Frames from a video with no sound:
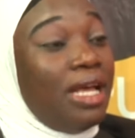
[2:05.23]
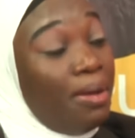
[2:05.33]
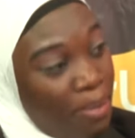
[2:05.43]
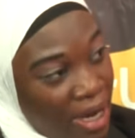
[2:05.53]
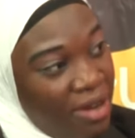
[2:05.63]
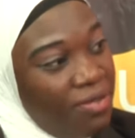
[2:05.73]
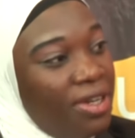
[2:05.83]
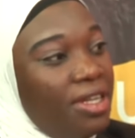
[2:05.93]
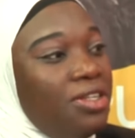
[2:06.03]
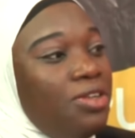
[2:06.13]
I applied for
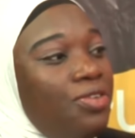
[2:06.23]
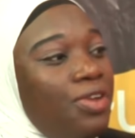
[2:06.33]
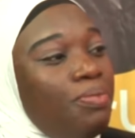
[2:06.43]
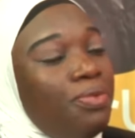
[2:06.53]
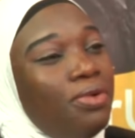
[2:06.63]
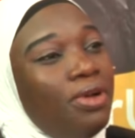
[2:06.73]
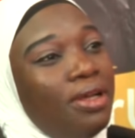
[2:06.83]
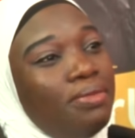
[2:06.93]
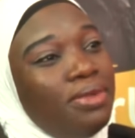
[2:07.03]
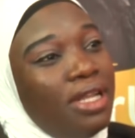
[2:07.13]
the degree
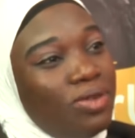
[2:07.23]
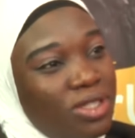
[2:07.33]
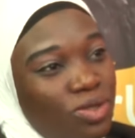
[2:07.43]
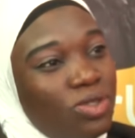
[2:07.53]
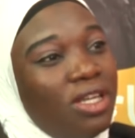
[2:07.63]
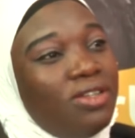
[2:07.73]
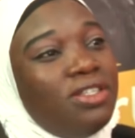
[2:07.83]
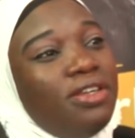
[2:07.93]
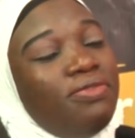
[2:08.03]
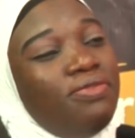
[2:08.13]
program. That was in
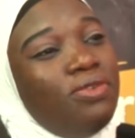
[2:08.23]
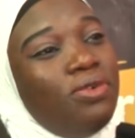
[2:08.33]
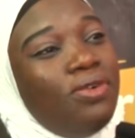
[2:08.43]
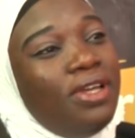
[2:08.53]
2004.